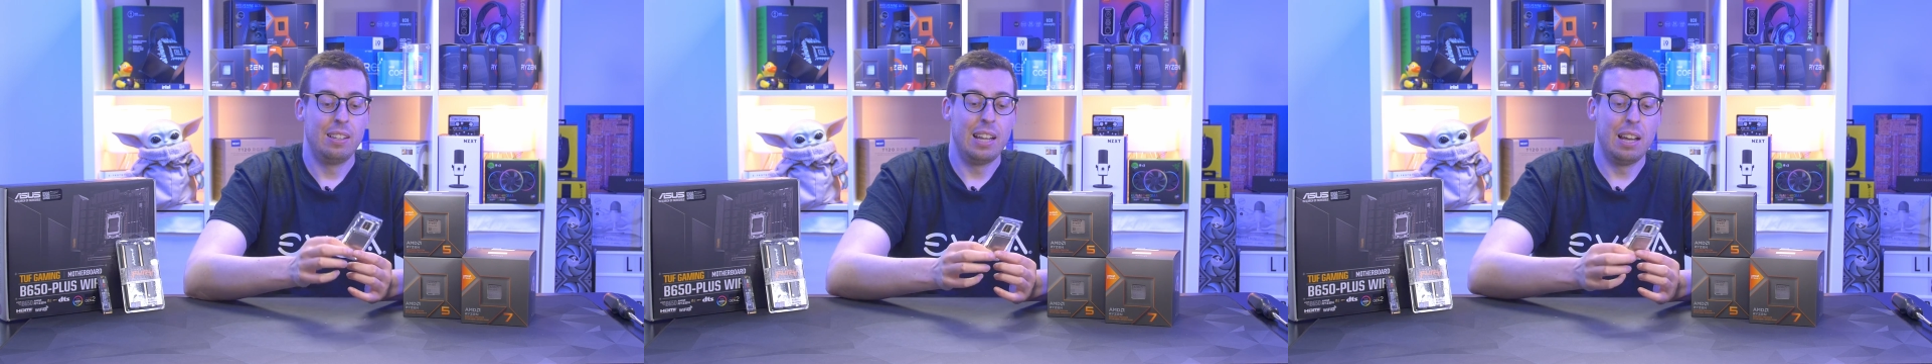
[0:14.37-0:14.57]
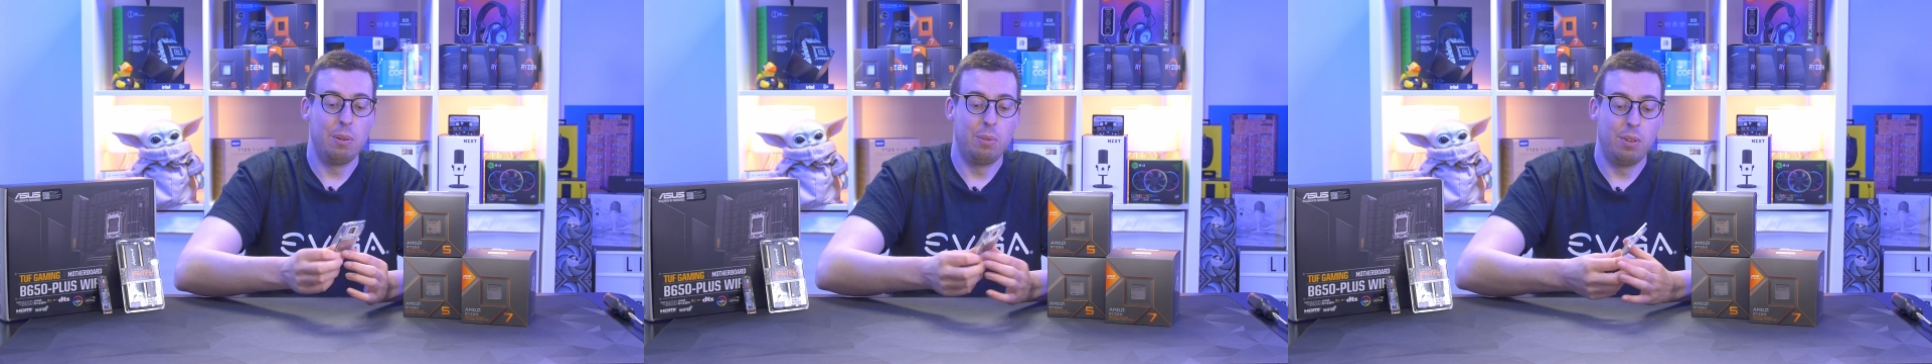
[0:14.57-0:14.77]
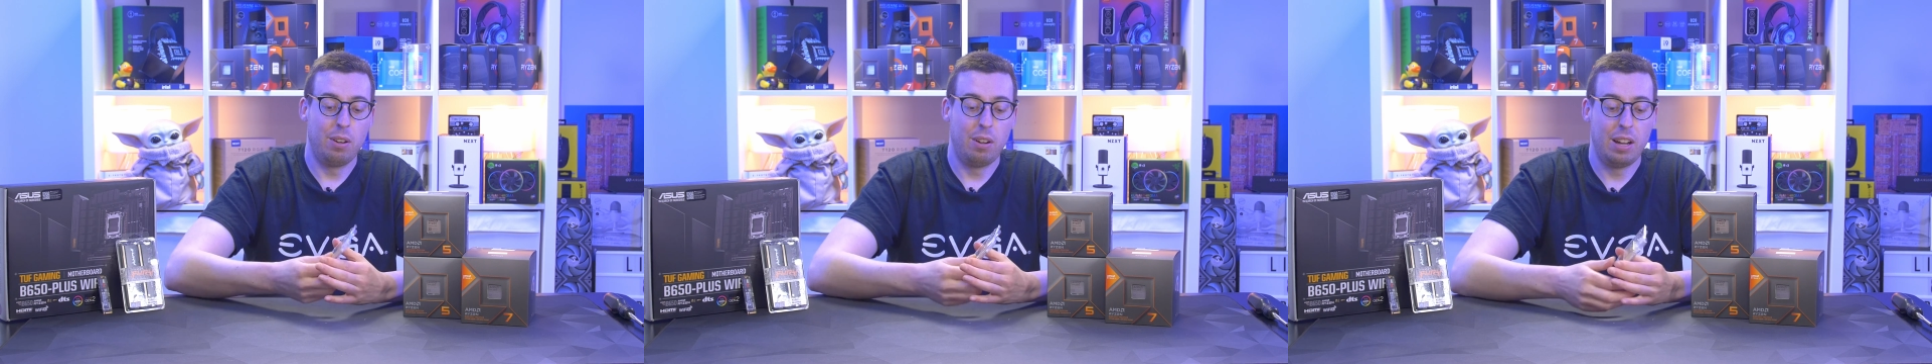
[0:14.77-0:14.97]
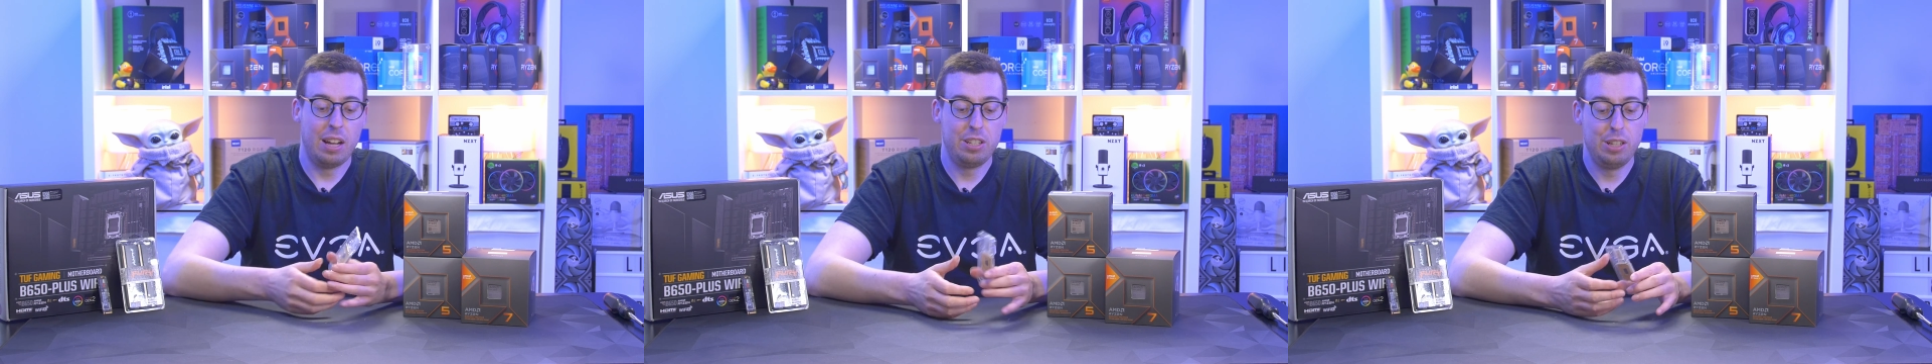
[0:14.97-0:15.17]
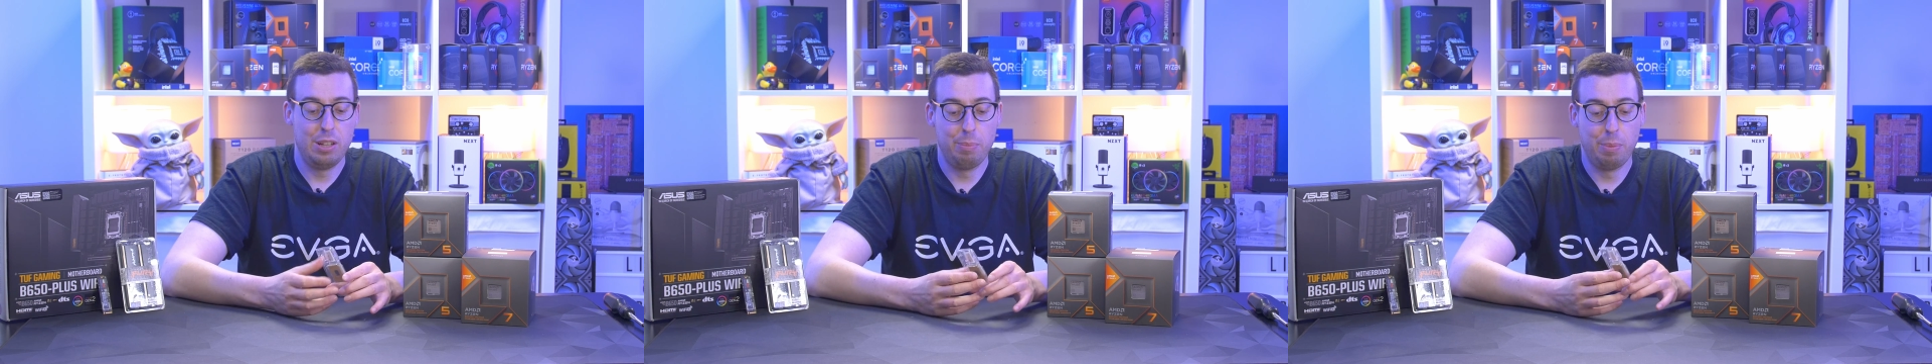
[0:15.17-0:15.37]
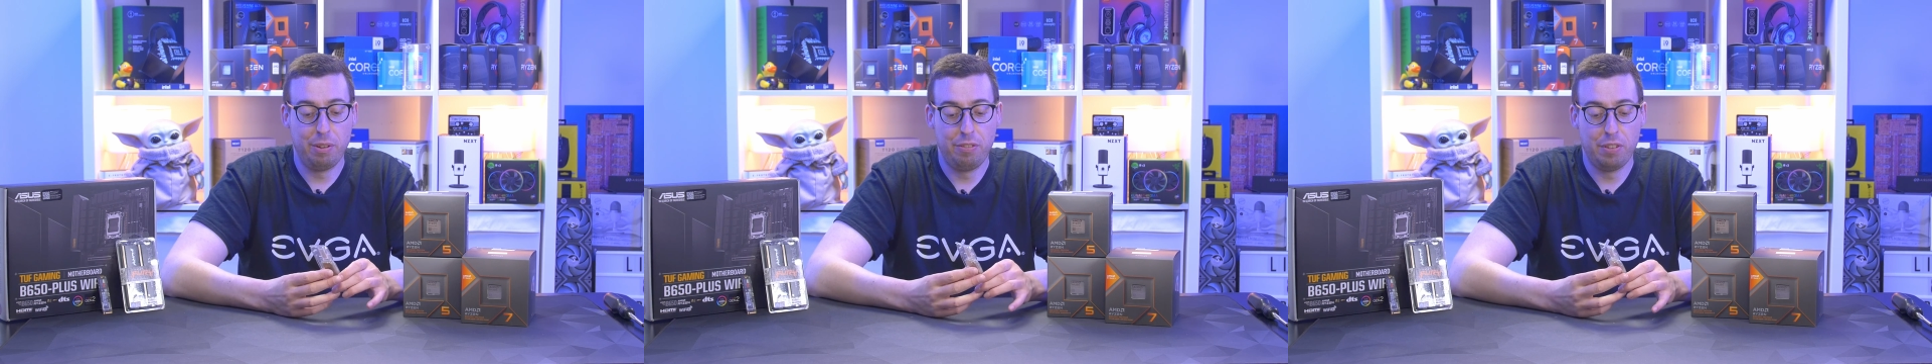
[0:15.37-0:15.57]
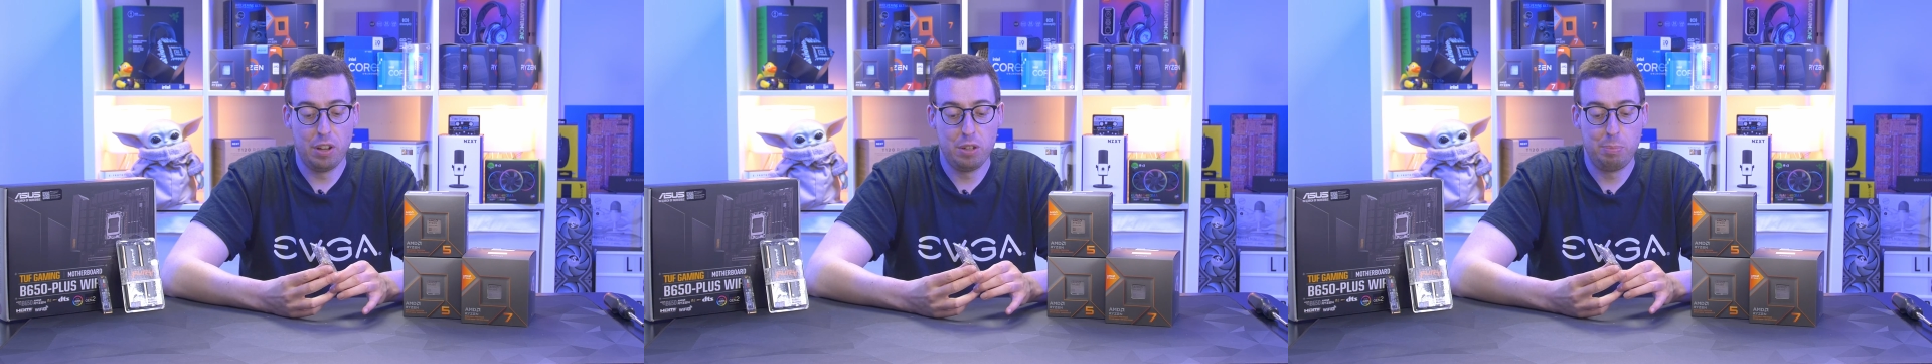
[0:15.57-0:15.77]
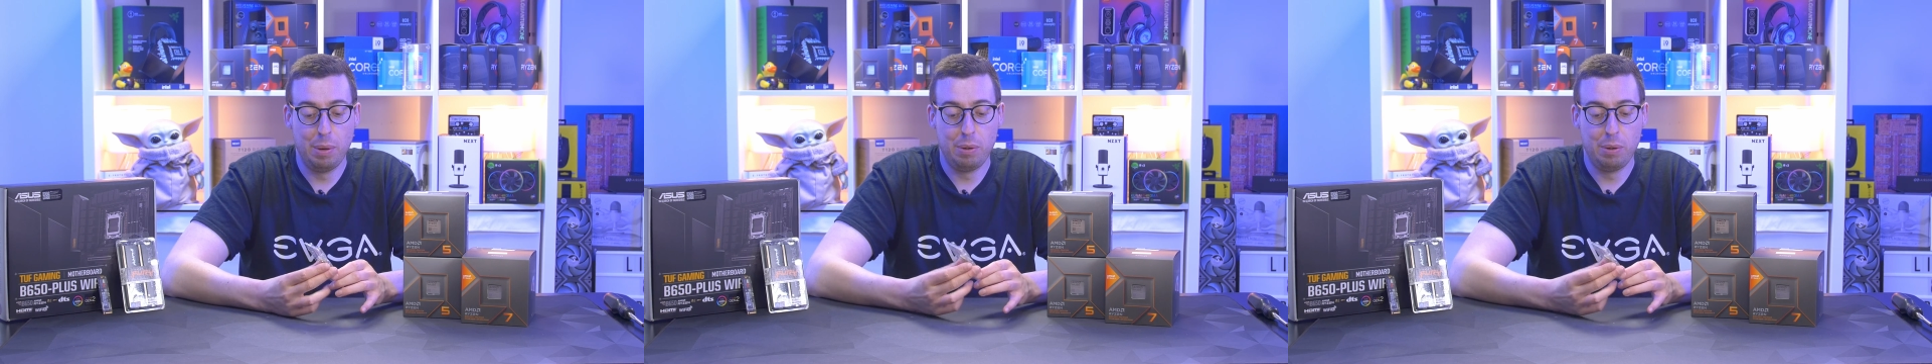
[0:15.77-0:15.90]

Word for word: Now, I actually did my first